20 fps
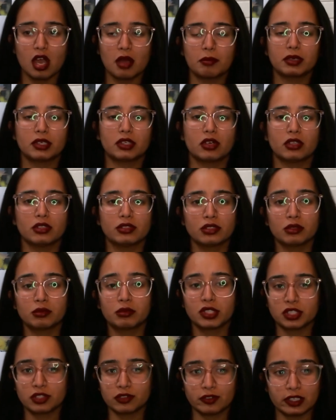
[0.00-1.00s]
but also
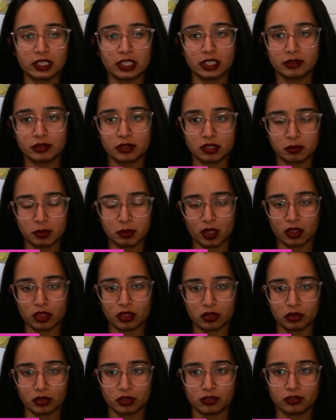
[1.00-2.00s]
which field it was being
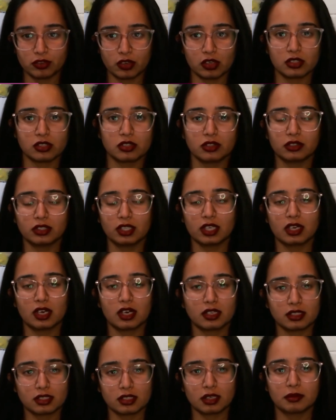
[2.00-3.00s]
thrown for. So there are
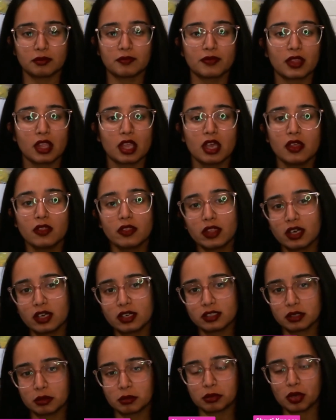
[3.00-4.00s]
some
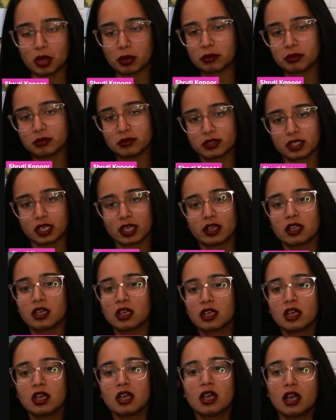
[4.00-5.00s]
problems there.
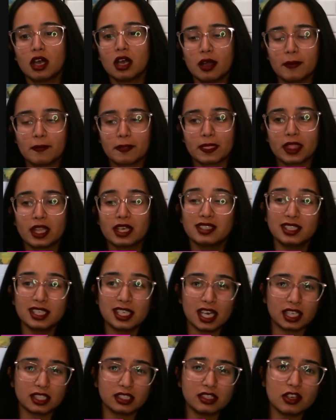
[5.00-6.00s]
The
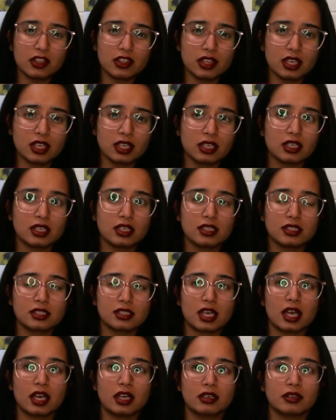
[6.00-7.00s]
other thing is
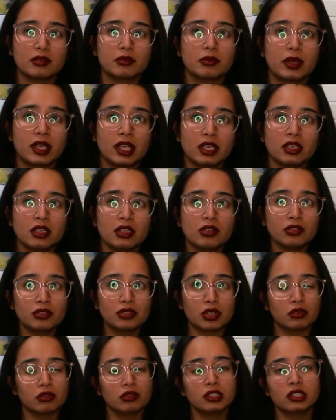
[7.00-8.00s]
that when you
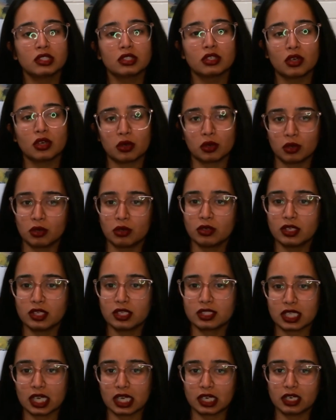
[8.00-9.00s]
don't know
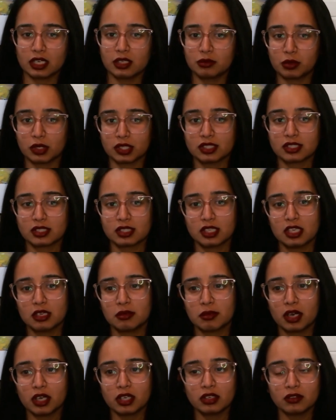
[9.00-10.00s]
exactly what
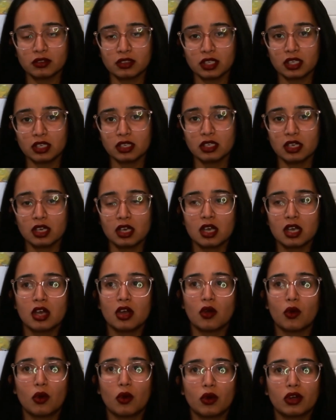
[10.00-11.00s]
schema you need,
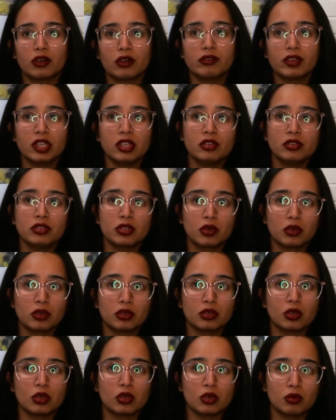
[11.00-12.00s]
or when you don't
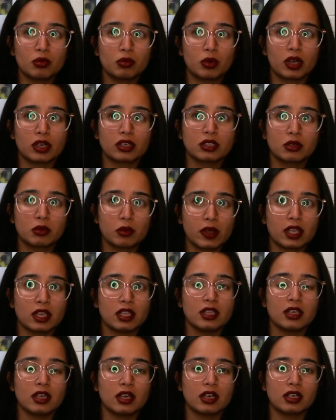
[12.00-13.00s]
know what
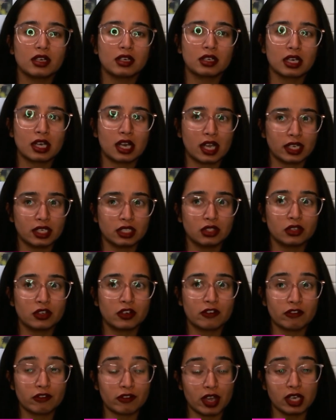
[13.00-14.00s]
query a client could
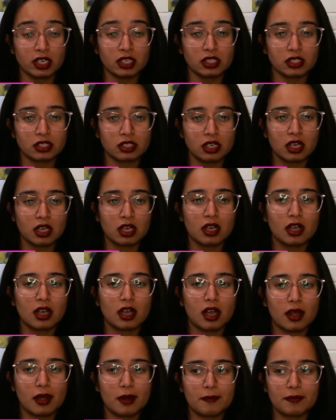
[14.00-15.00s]
fetch,
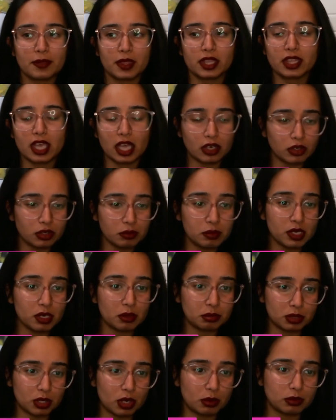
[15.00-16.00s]
that could be a
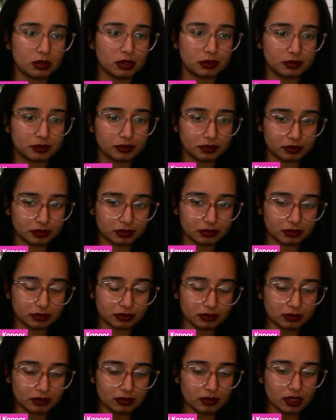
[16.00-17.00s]
problem.
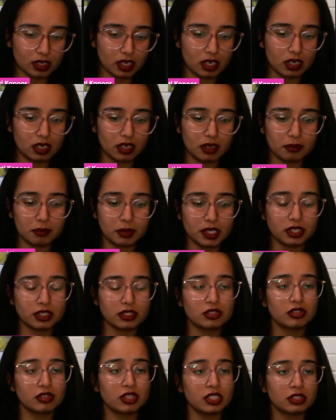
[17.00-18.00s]
Because
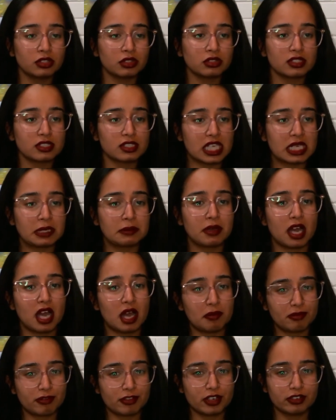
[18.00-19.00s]
you need to know the schema
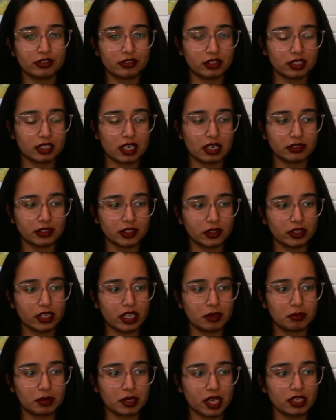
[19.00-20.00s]
upfront for GraphQL
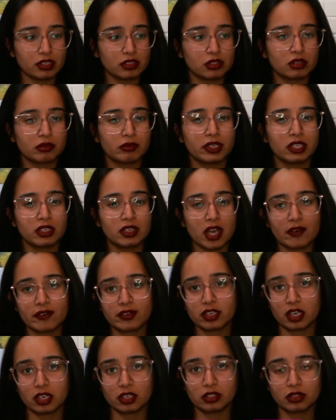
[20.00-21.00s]
API. So when you have an
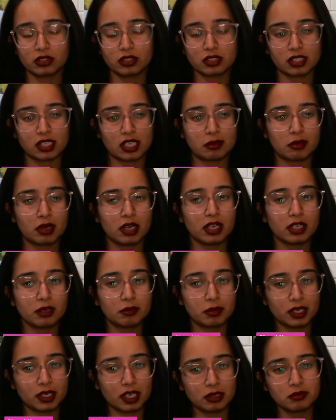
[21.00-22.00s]
unknown schema, it
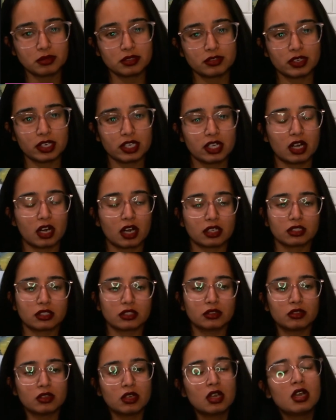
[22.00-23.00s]
becomes really hard
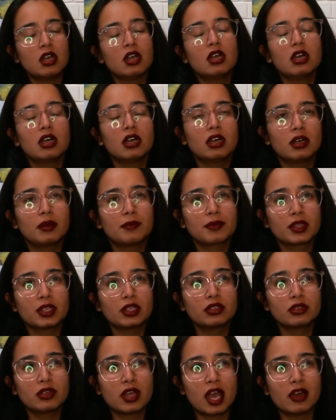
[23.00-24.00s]
to
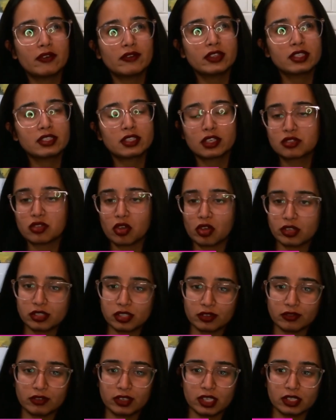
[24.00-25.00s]
have this
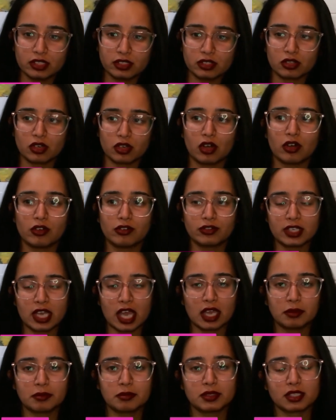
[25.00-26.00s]
exhaustive list of
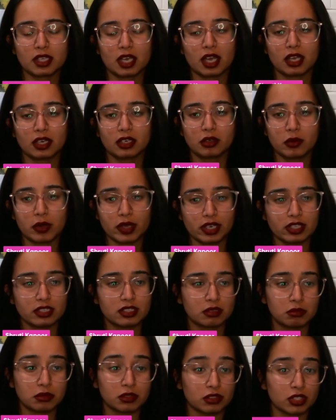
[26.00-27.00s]
types and queries
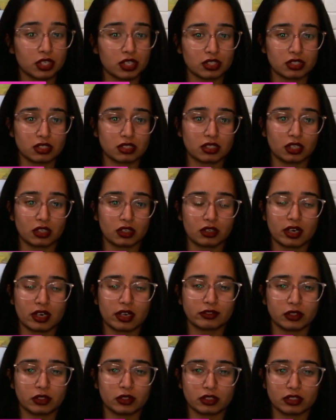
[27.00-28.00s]
and mutations that your
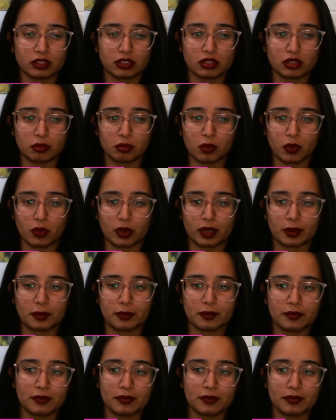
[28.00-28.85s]
GraphQL can support.